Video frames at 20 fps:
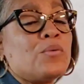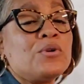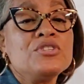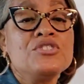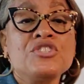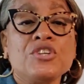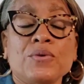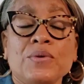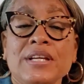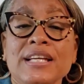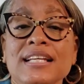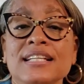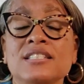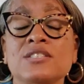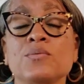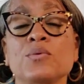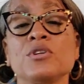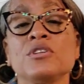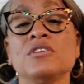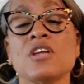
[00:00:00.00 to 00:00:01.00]
we're doing is
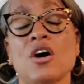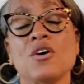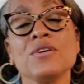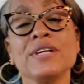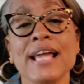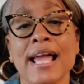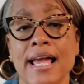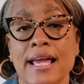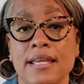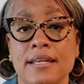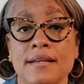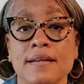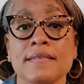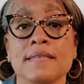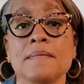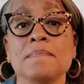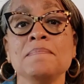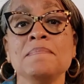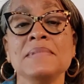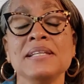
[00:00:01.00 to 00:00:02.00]
we're locating
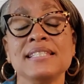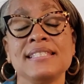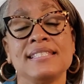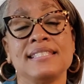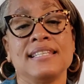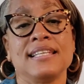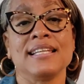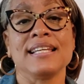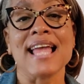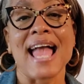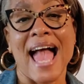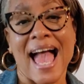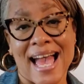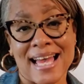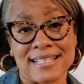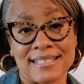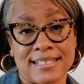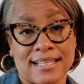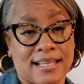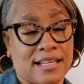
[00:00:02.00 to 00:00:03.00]
the missing
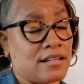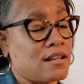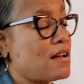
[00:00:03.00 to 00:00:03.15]
addend,